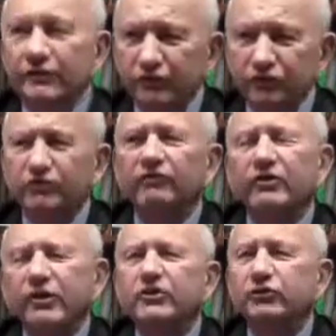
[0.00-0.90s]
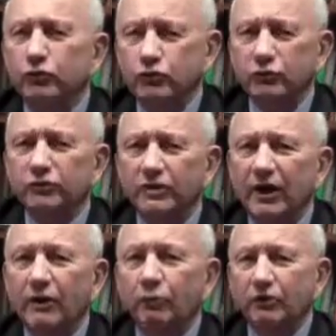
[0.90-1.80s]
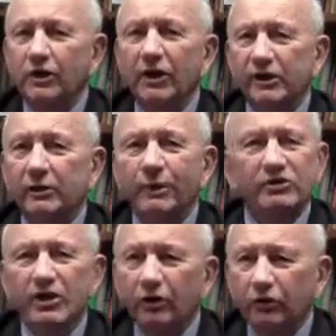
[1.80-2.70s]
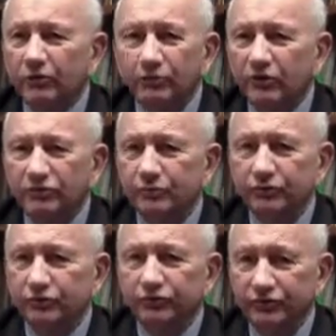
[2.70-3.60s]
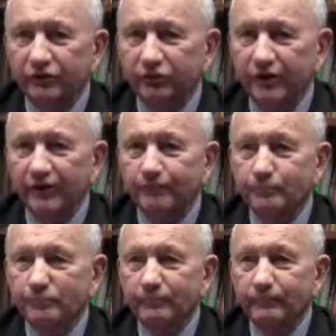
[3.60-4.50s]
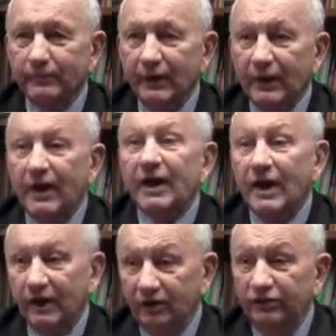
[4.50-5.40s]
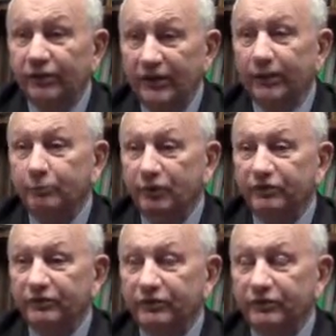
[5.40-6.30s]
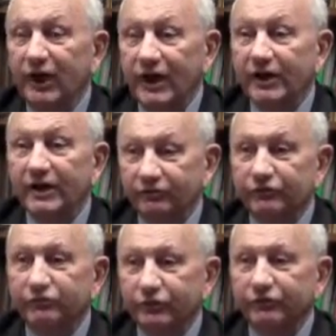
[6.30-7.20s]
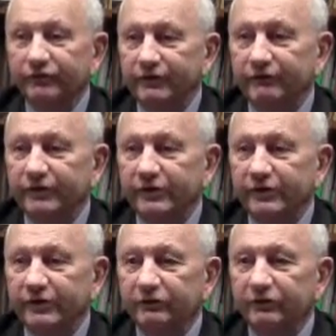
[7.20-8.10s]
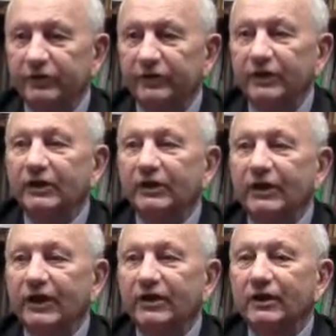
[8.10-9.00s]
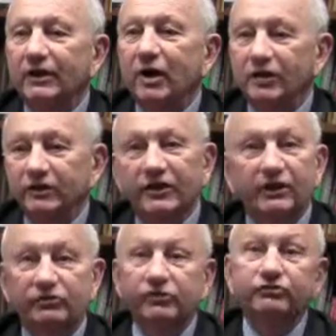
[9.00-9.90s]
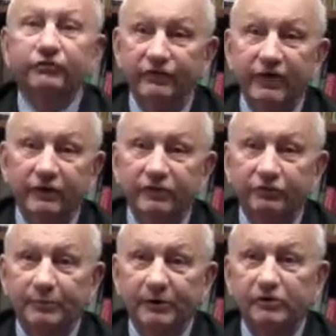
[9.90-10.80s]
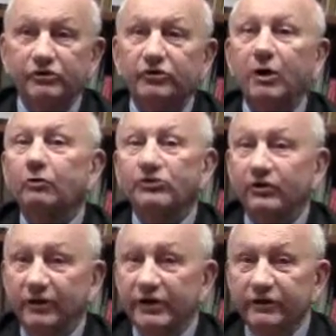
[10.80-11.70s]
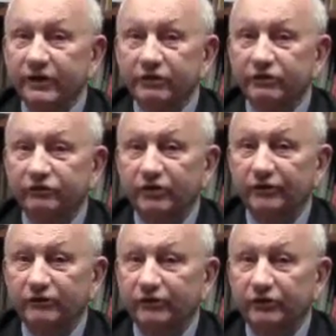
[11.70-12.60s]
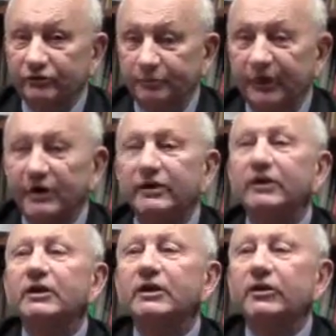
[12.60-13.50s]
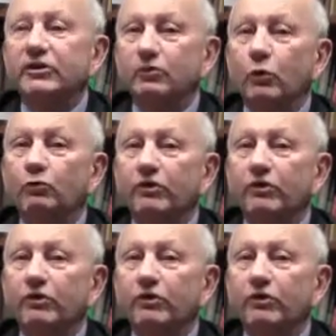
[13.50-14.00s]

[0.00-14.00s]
This is a very neutral time we're talking about, yet all the principles are still there. And also, I think it puts to the lie after 250 years that all intelligence are failures, because you'll always hear any intelligence officer explain that you